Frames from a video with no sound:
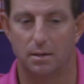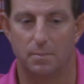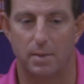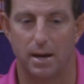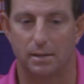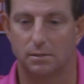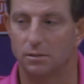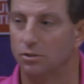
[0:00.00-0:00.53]
a
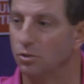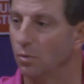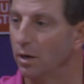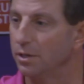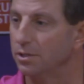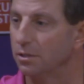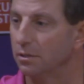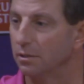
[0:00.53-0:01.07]
bad
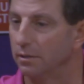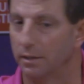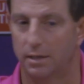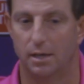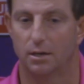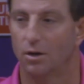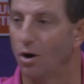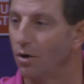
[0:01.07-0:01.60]
situation. The
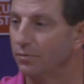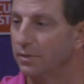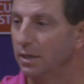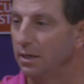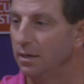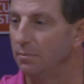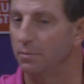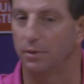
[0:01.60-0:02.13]
kickoff
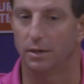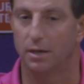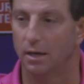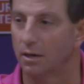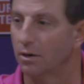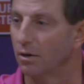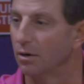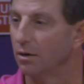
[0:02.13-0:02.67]
team, the
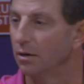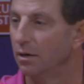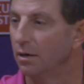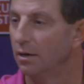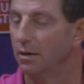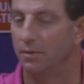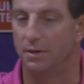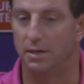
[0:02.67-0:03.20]
kicker,
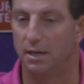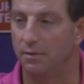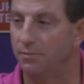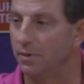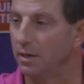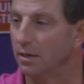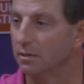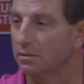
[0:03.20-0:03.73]
the
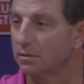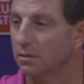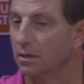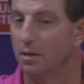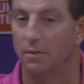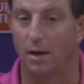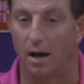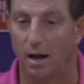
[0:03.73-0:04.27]
defense,
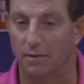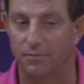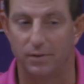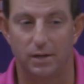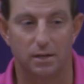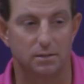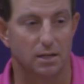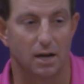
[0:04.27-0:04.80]
the
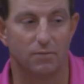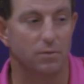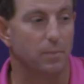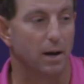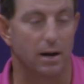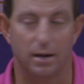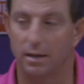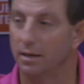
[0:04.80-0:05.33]
offense,
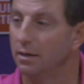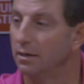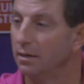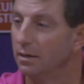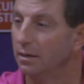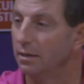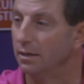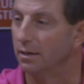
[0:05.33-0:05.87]
everybody.
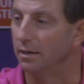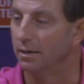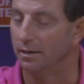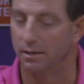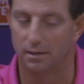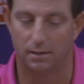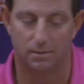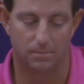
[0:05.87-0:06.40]

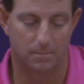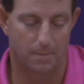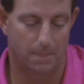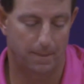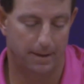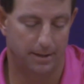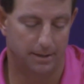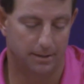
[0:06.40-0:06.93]
You
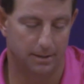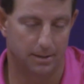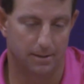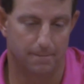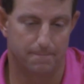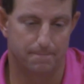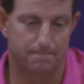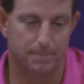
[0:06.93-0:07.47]

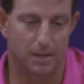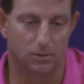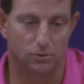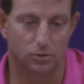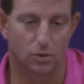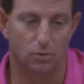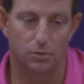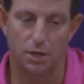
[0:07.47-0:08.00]
know,
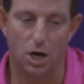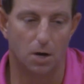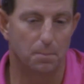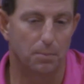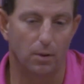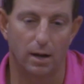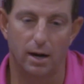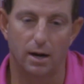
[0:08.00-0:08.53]
so young
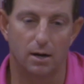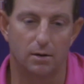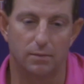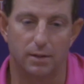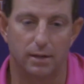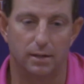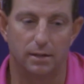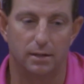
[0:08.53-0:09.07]
player
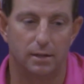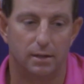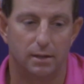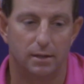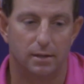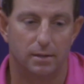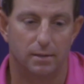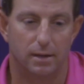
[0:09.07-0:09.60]

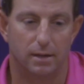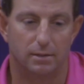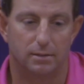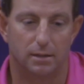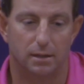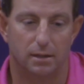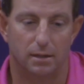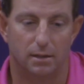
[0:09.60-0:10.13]

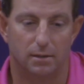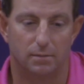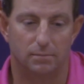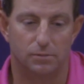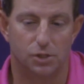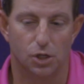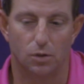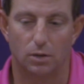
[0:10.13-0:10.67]
that
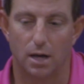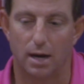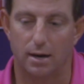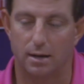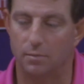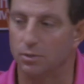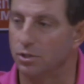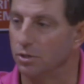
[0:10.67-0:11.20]
showed a lot
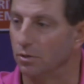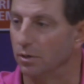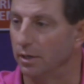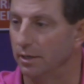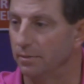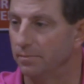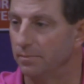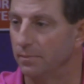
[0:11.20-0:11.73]
of
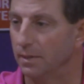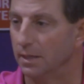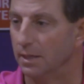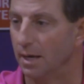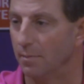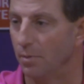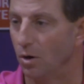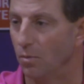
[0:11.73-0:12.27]
immaturity in
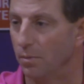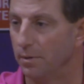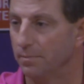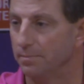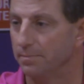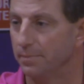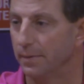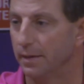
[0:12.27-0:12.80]
that moment.
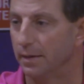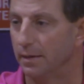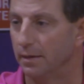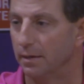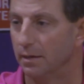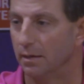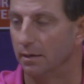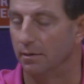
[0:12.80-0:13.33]

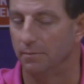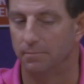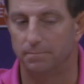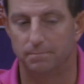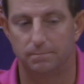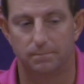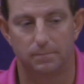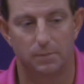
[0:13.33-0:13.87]
And,
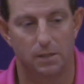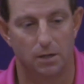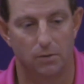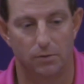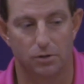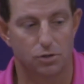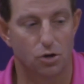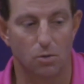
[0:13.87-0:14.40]
you know,
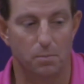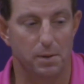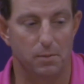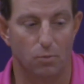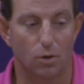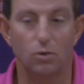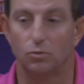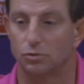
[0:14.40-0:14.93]
we're
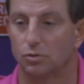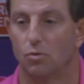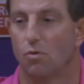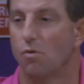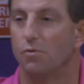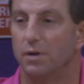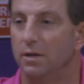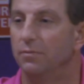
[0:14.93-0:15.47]
going to
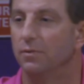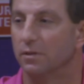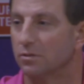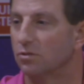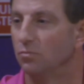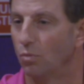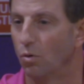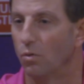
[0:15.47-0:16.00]
score on defense
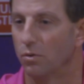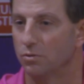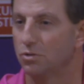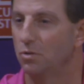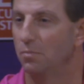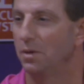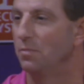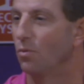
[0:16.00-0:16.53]
some more. There's
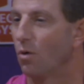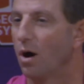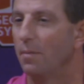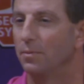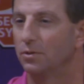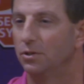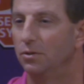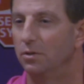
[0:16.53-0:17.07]
going to be more
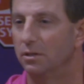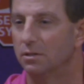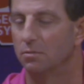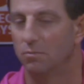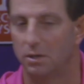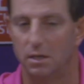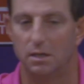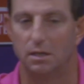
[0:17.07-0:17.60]
opportunities,
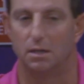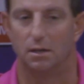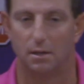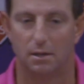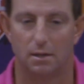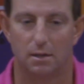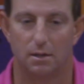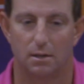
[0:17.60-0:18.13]
and we
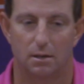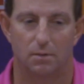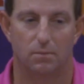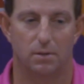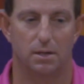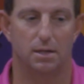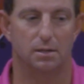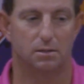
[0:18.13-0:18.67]

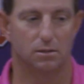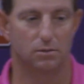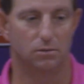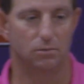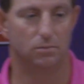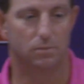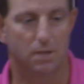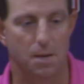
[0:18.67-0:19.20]
need
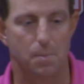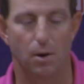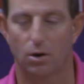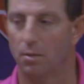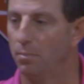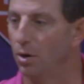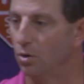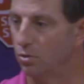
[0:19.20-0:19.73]
to keep our
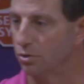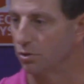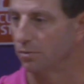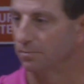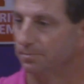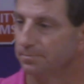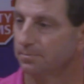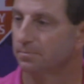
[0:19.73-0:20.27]
composure
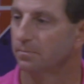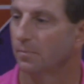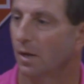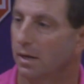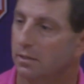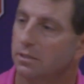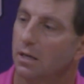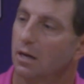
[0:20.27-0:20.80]

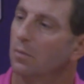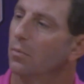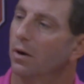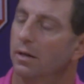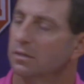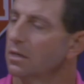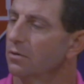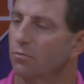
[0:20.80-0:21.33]
and celebrate.
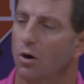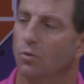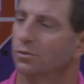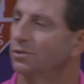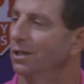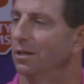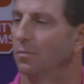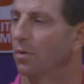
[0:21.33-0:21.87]
There's nothing wrong with
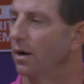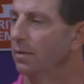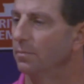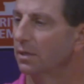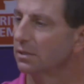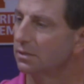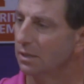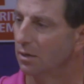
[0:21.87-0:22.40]
celebrating, but
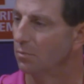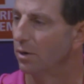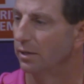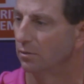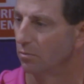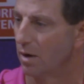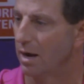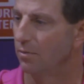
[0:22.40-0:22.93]
let's celebrate
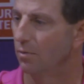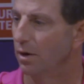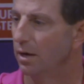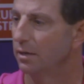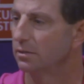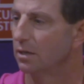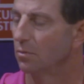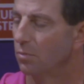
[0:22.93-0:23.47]
the right
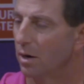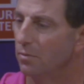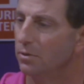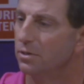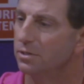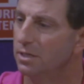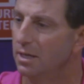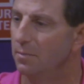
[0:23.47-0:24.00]
way. Celebrate with
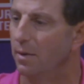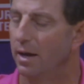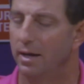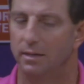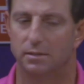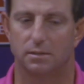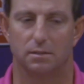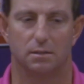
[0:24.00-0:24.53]
your
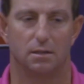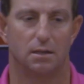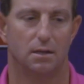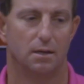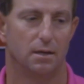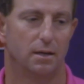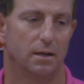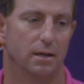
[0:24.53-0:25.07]
teammates,
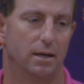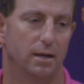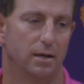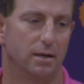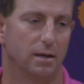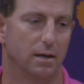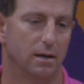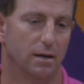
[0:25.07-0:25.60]

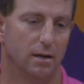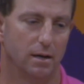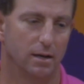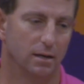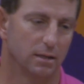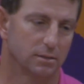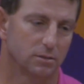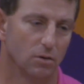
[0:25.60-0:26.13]

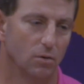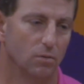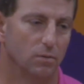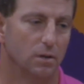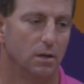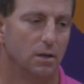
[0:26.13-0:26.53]
and let's not